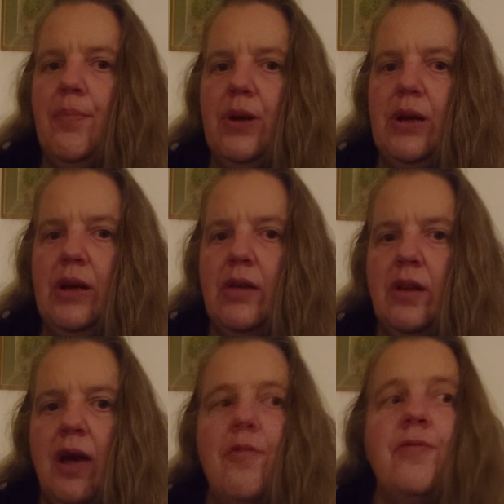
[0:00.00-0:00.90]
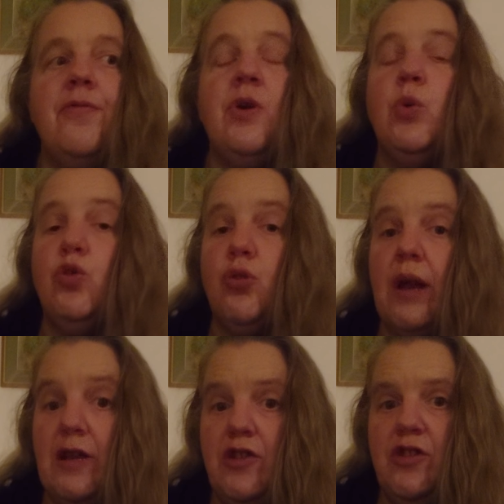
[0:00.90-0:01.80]
but a
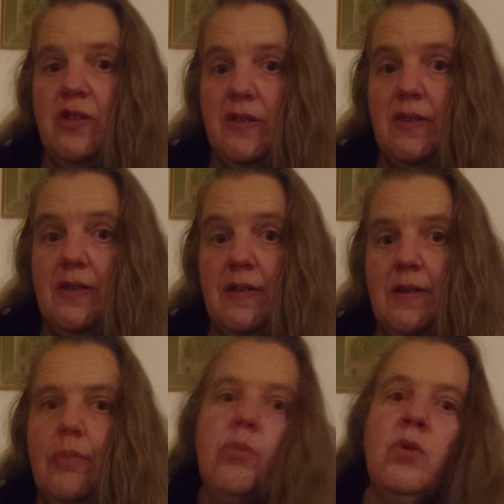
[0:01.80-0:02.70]
filtration system.